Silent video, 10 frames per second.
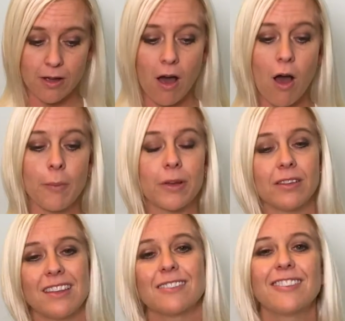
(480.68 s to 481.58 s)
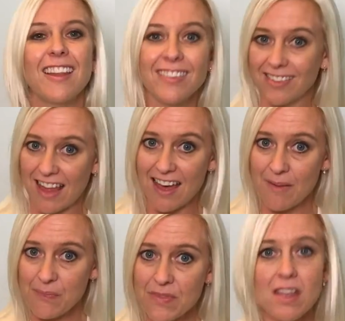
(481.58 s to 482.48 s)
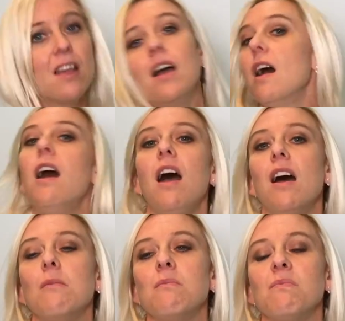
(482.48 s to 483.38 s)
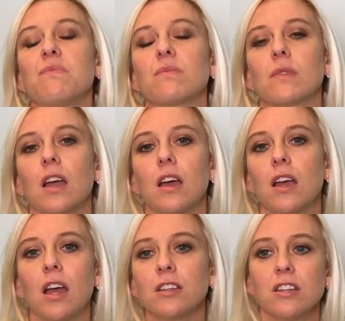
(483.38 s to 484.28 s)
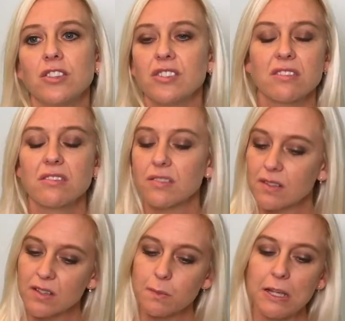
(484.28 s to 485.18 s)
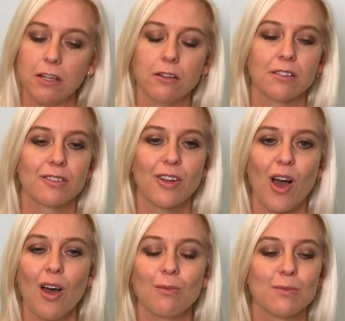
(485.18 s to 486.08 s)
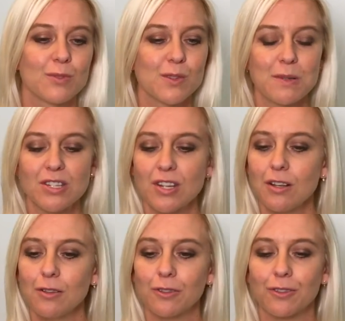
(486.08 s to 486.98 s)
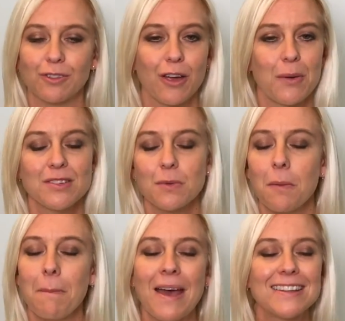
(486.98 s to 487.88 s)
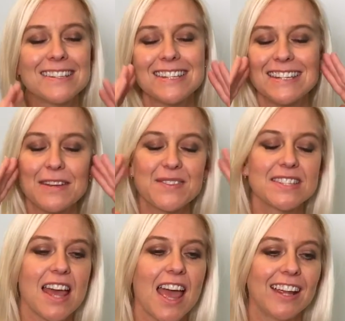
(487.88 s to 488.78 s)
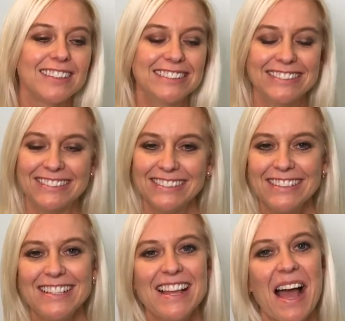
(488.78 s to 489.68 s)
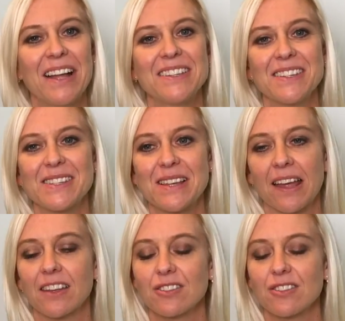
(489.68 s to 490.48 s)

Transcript: and calm, because they sense that. And just be calm, just be chilled. Go into a meditative state and just